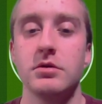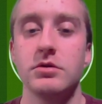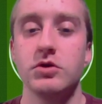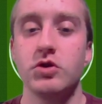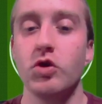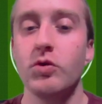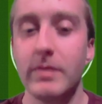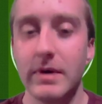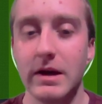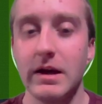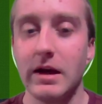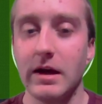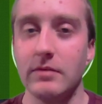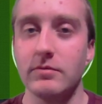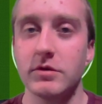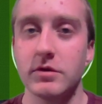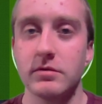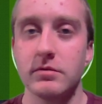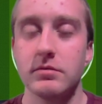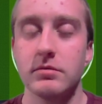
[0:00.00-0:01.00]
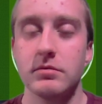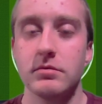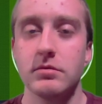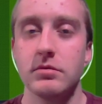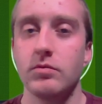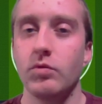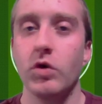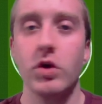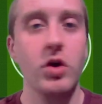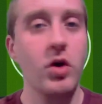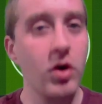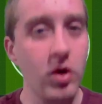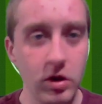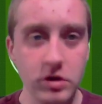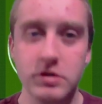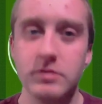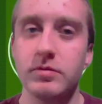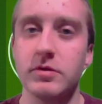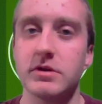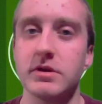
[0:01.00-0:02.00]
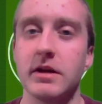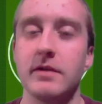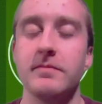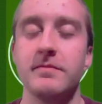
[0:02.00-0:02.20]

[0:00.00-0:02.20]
Too many games. 100%.